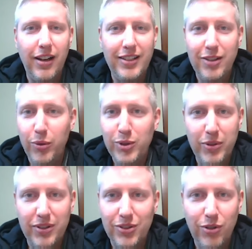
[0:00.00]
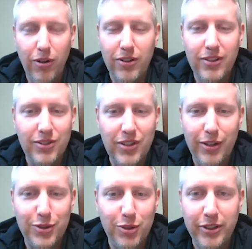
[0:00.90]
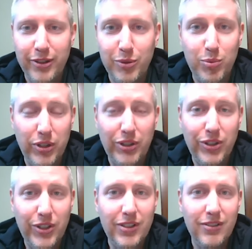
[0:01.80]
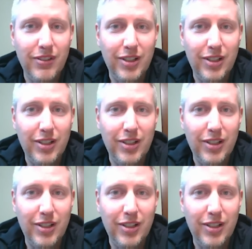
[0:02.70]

He'd always been a starter in his college career and was pretty good.